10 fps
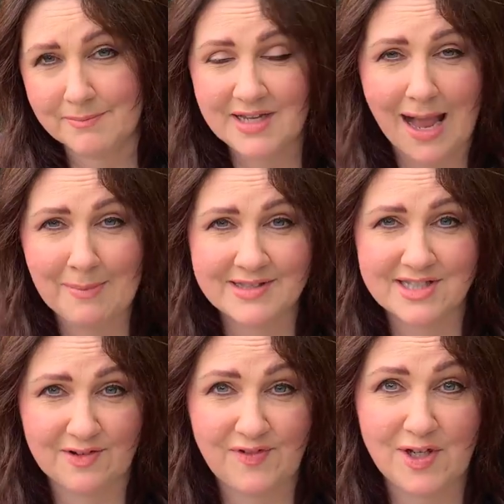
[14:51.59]
garments
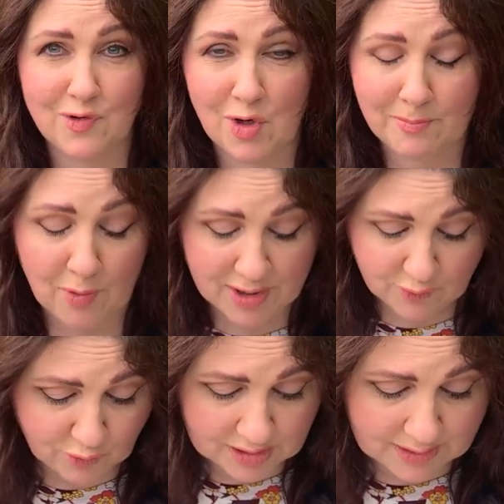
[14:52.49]
to fit your own
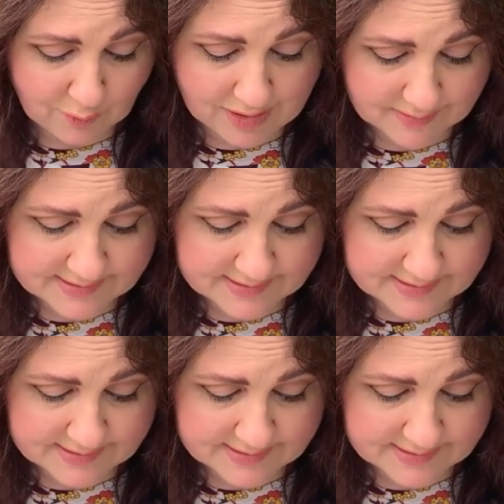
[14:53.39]
body really well.